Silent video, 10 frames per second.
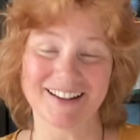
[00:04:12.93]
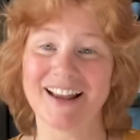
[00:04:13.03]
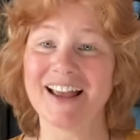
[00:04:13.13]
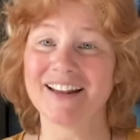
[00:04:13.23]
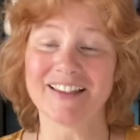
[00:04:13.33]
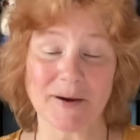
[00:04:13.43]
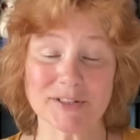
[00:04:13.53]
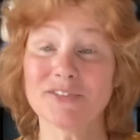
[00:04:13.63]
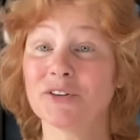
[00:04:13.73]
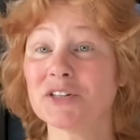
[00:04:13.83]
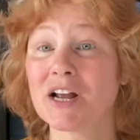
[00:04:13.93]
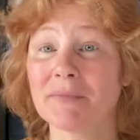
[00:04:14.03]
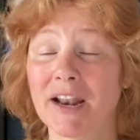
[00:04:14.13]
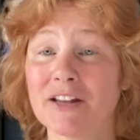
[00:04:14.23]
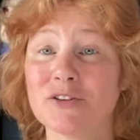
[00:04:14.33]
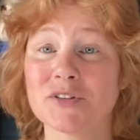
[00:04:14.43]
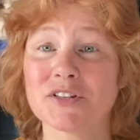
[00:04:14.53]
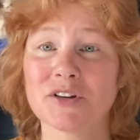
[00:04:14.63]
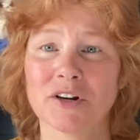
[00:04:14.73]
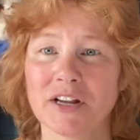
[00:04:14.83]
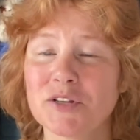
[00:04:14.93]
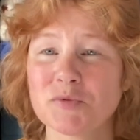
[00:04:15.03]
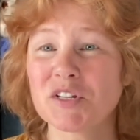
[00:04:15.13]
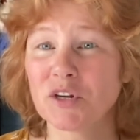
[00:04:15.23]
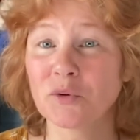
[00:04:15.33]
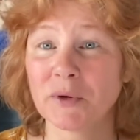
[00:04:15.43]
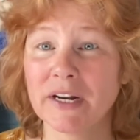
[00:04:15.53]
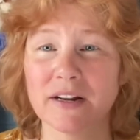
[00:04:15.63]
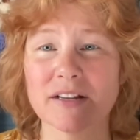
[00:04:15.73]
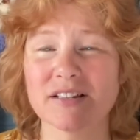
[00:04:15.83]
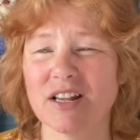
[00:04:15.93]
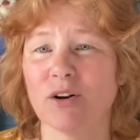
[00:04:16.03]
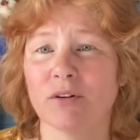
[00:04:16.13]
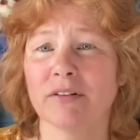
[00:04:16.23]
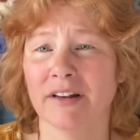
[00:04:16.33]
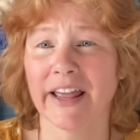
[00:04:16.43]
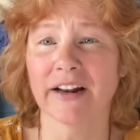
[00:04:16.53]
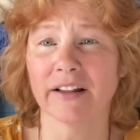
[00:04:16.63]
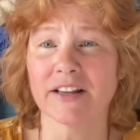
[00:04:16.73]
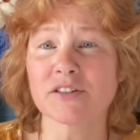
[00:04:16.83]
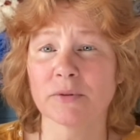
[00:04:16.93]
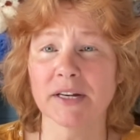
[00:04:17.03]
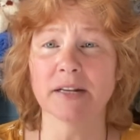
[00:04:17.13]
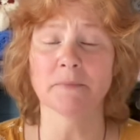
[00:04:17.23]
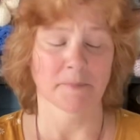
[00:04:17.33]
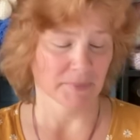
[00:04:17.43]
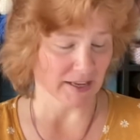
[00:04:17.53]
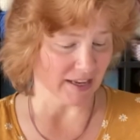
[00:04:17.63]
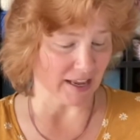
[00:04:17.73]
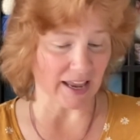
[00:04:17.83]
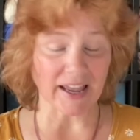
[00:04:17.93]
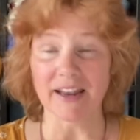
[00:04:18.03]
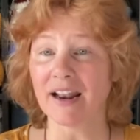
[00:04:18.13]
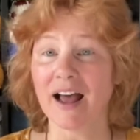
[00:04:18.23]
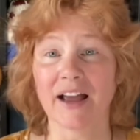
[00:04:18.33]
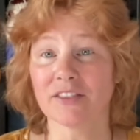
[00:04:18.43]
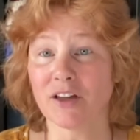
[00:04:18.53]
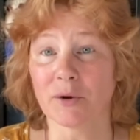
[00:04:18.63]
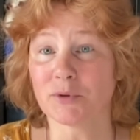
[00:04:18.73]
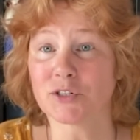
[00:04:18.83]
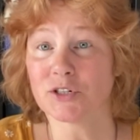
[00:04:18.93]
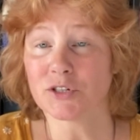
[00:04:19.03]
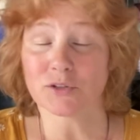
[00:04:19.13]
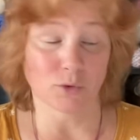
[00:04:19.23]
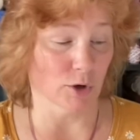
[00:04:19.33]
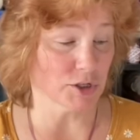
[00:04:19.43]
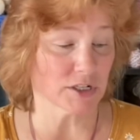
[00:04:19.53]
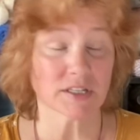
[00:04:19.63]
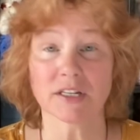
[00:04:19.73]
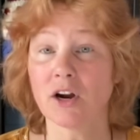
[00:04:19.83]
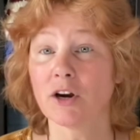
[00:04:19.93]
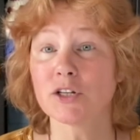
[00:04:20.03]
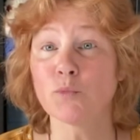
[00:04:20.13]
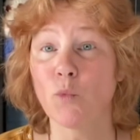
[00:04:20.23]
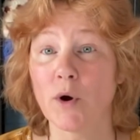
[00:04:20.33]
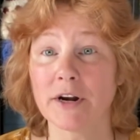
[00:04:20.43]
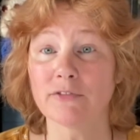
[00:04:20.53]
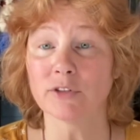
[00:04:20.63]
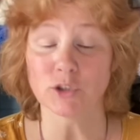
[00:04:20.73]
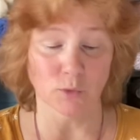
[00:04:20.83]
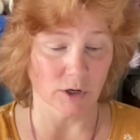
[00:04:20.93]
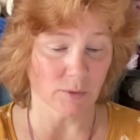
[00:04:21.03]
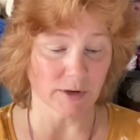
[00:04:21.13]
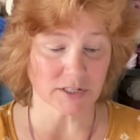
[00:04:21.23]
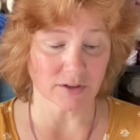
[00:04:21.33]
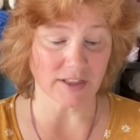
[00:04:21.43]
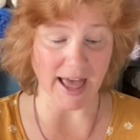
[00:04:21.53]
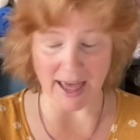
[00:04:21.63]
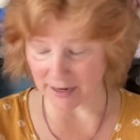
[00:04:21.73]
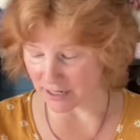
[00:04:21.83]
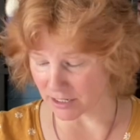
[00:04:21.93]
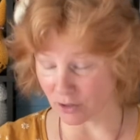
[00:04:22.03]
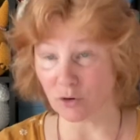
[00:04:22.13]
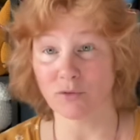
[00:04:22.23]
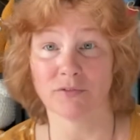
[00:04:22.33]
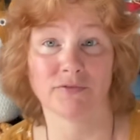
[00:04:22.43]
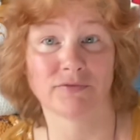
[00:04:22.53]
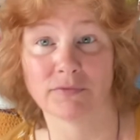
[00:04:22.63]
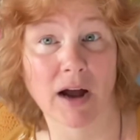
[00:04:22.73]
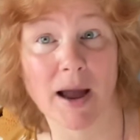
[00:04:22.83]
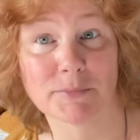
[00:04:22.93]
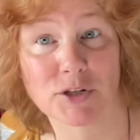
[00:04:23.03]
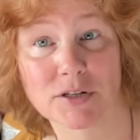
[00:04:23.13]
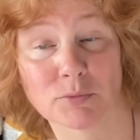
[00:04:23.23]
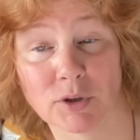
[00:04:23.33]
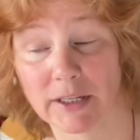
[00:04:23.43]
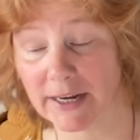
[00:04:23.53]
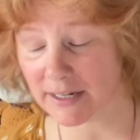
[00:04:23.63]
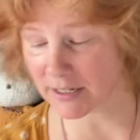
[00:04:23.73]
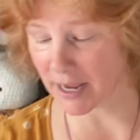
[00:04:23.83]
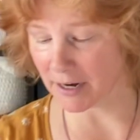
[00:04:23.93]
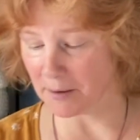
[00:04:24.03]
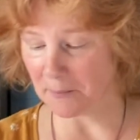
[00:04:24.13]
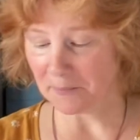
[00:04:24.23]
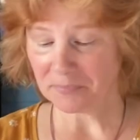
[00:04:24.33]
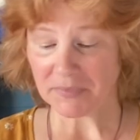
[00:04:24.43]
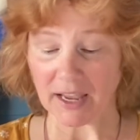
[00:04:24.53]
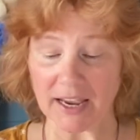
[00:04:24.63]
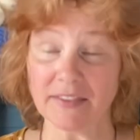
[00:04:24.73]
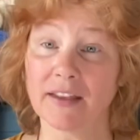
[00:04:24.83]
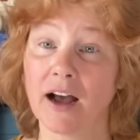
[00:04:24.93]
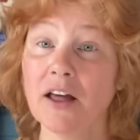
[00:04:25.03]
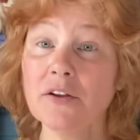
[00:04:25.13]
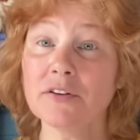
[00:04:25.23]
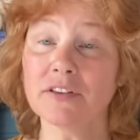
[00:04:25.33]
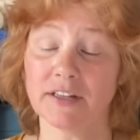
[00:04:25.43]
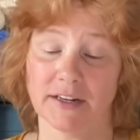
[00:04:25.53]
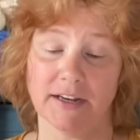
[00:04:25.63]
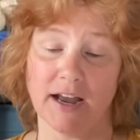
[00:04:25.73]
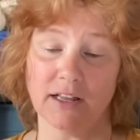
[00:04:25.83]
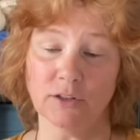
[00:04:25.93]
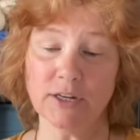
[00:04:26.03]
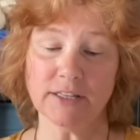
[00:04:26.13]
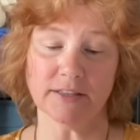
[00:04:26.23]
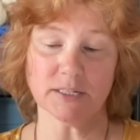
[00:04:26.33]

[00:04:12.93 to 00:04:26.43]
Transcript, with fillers: And that was the first time that I'd use this yarn. His was in a green because, you know, Nana likes green. And I thought it was just gorgeous. The yarn's wonderful to work with. So that is, I'm just really excited. And the other thing I got, look at this